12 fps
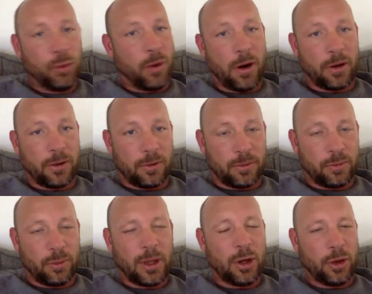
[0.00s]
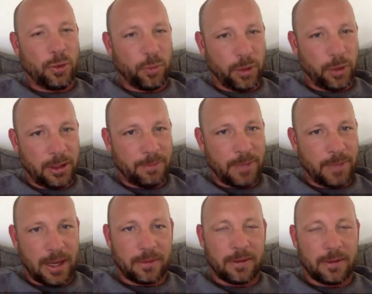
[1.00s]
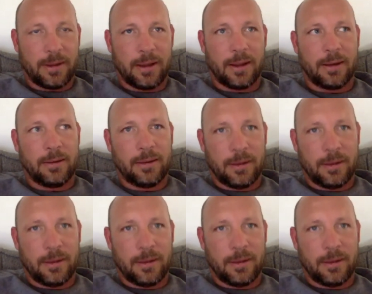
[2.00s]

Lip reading: are you? What are you really about? And